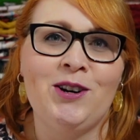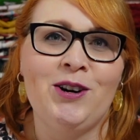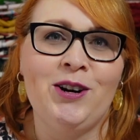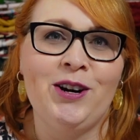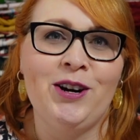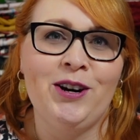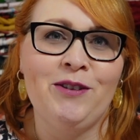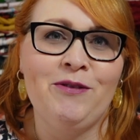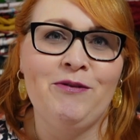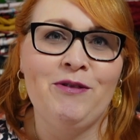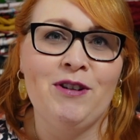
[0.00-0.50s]

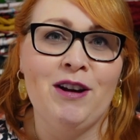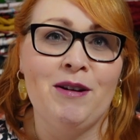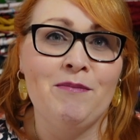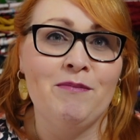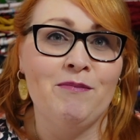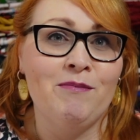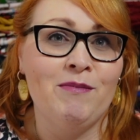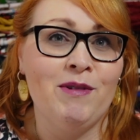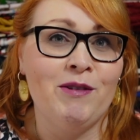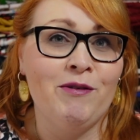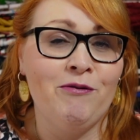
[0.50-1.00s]
are
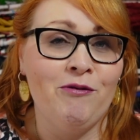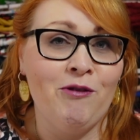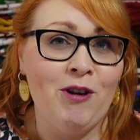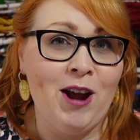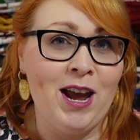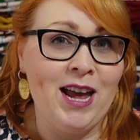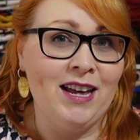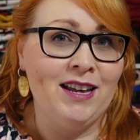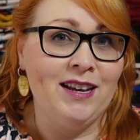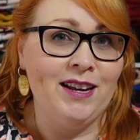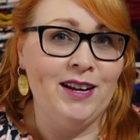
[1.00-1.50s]
from
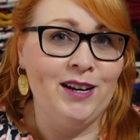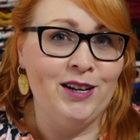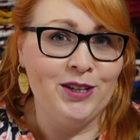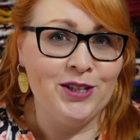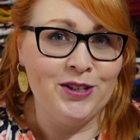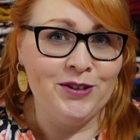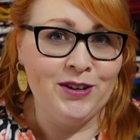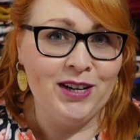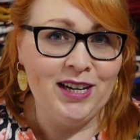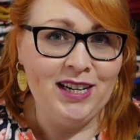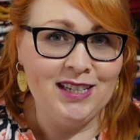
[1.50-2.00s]
Freya
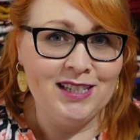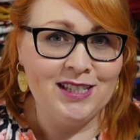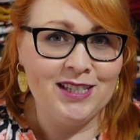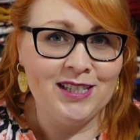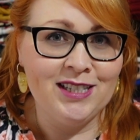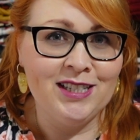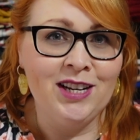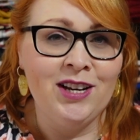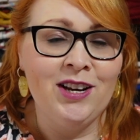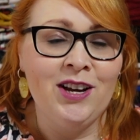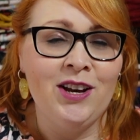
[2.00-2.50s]

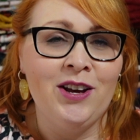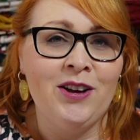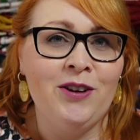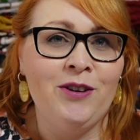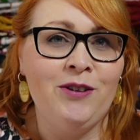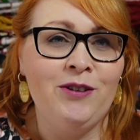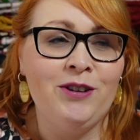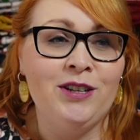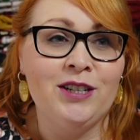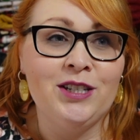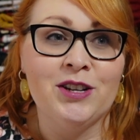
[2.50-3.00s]
Illustrates,
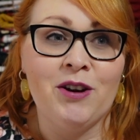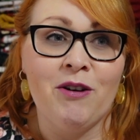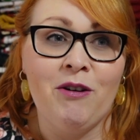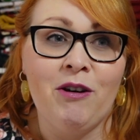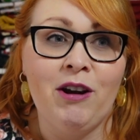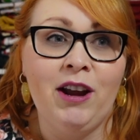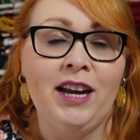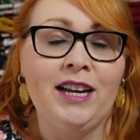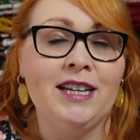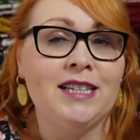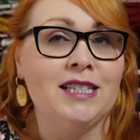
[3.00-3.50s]
who does
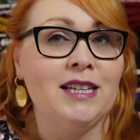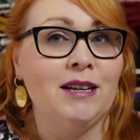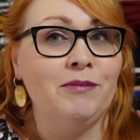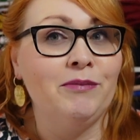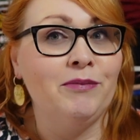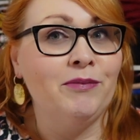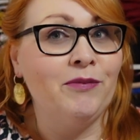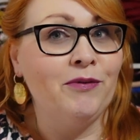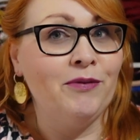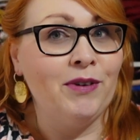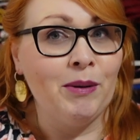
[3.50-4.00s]
create
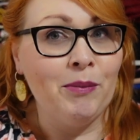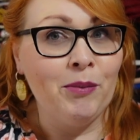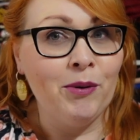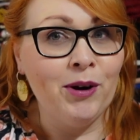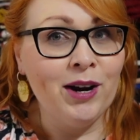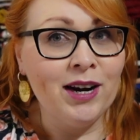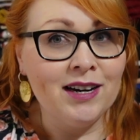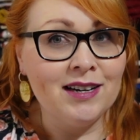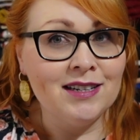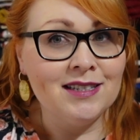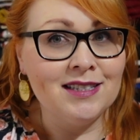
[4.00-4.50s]
some
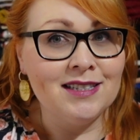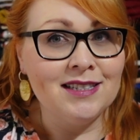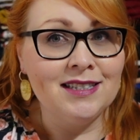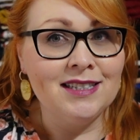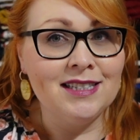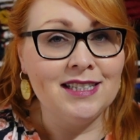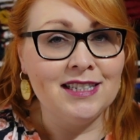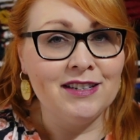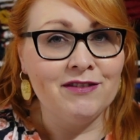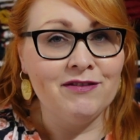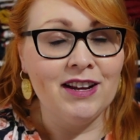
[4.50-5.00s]
fabrics and
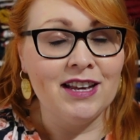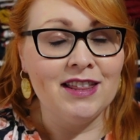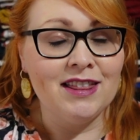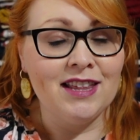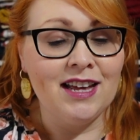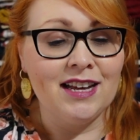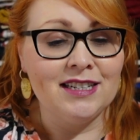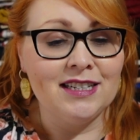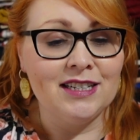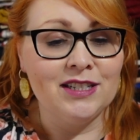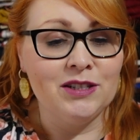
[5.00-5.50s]
stuff like
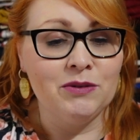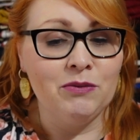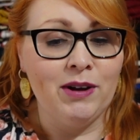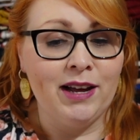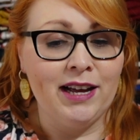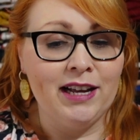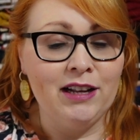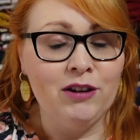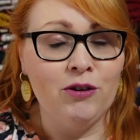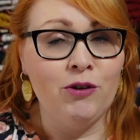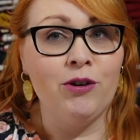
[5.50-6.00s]
that as
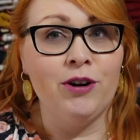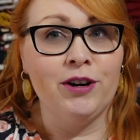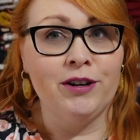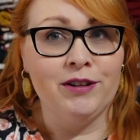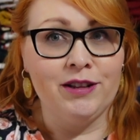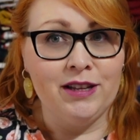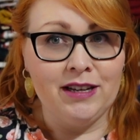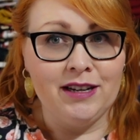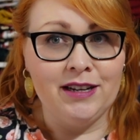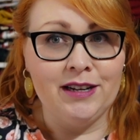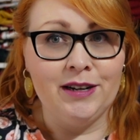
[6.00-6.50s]
well, or
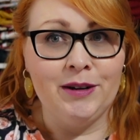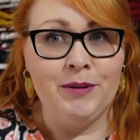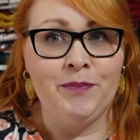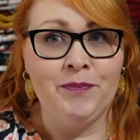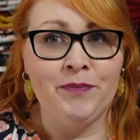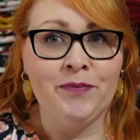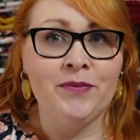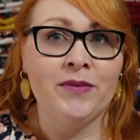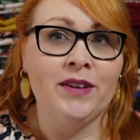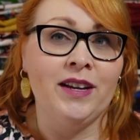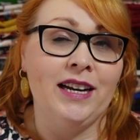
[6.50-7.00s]
the
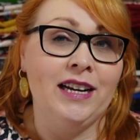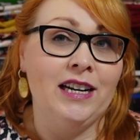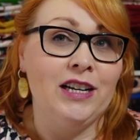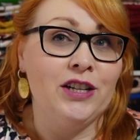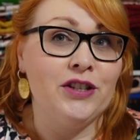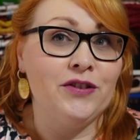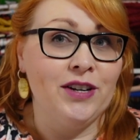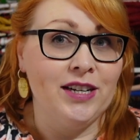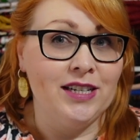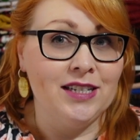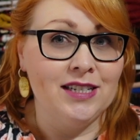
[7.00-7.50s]

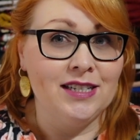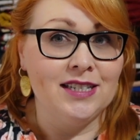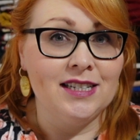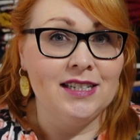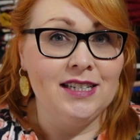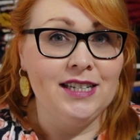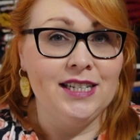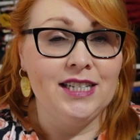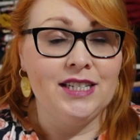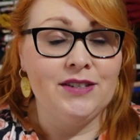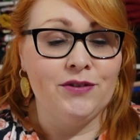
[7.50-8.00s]
illustrations at
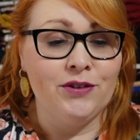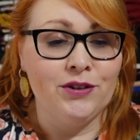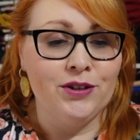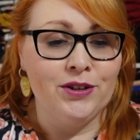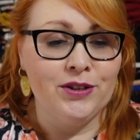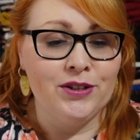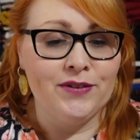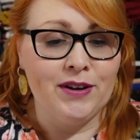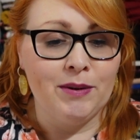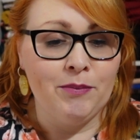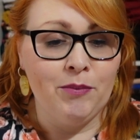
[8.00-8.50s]
least for
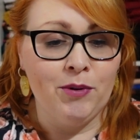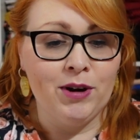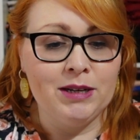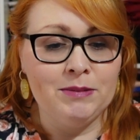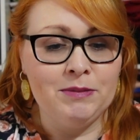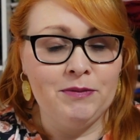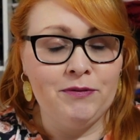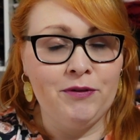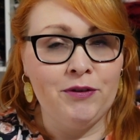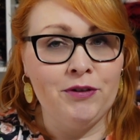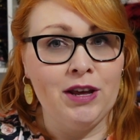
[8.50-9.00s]
those fabrics
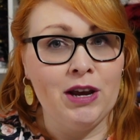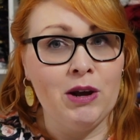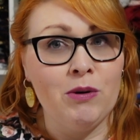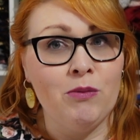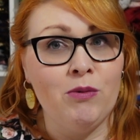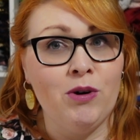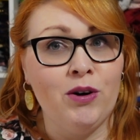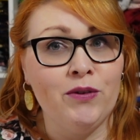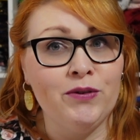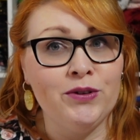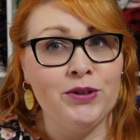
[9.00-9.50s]
before they go
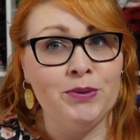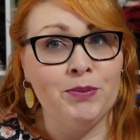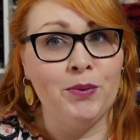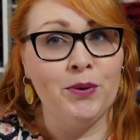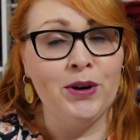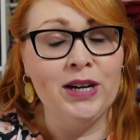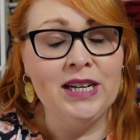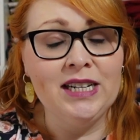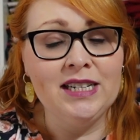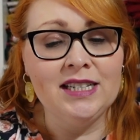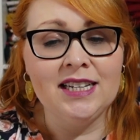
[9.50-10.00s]
off to
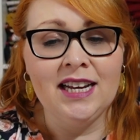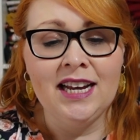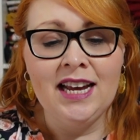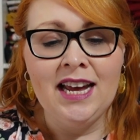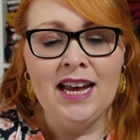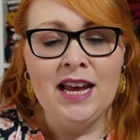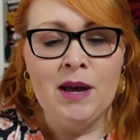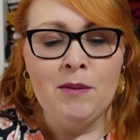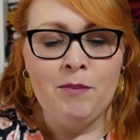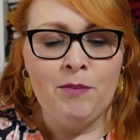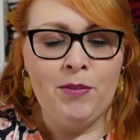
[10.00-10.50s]
print.
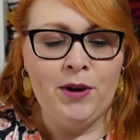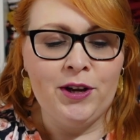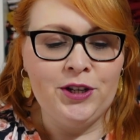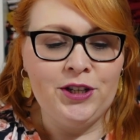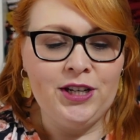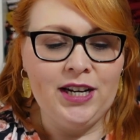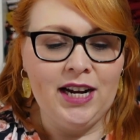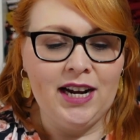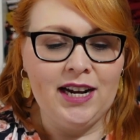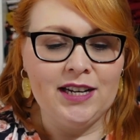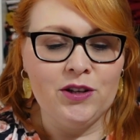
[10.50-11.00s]
But
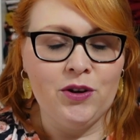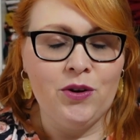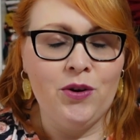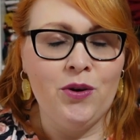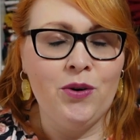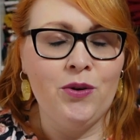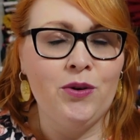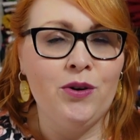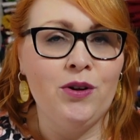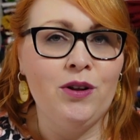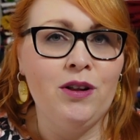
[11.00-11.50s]
she has a
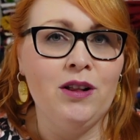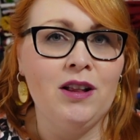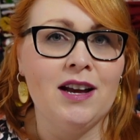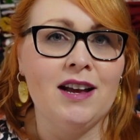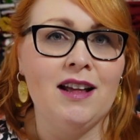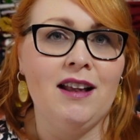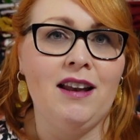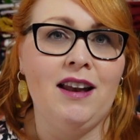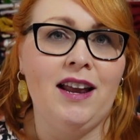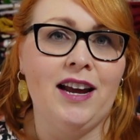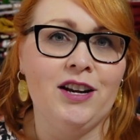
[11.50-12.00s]
whole
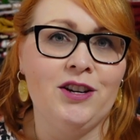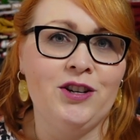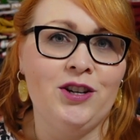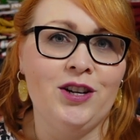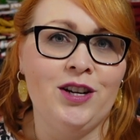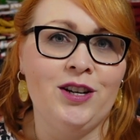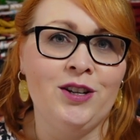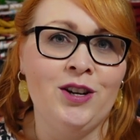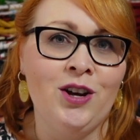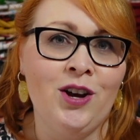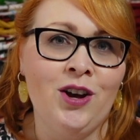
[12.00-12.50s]

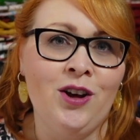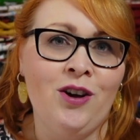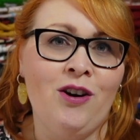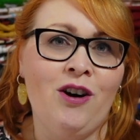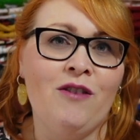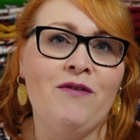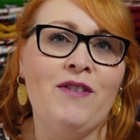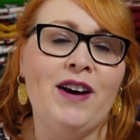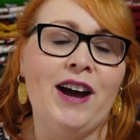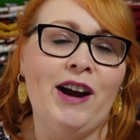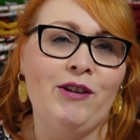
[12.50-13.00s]
collection
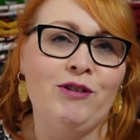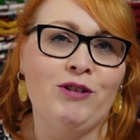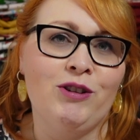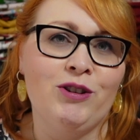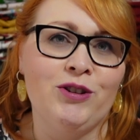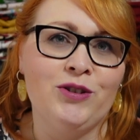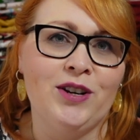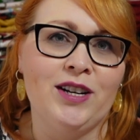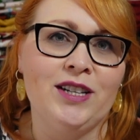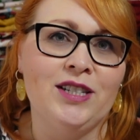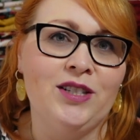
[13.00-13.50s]
of iron-on
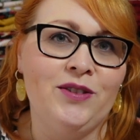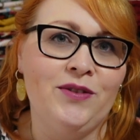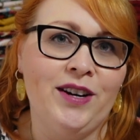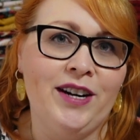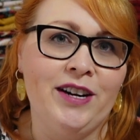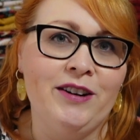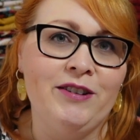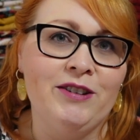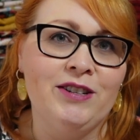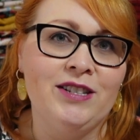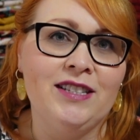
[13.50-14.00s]

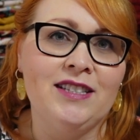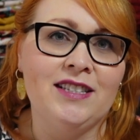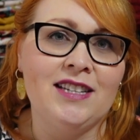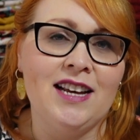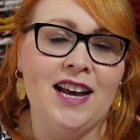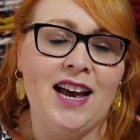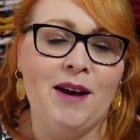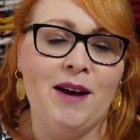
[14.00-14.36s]
transfers,